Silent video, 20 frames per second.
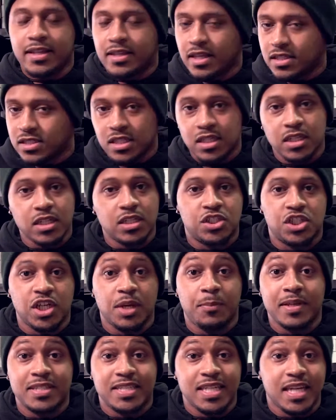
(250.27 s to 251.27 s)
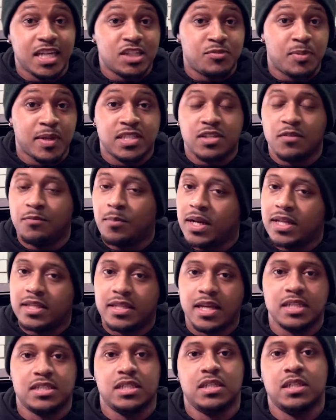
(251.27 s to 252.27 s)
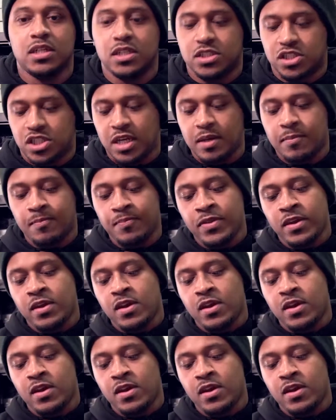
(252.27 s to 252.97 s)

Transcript: It doesn't look cheap. It's inexpensive, but it doesn't look cheap.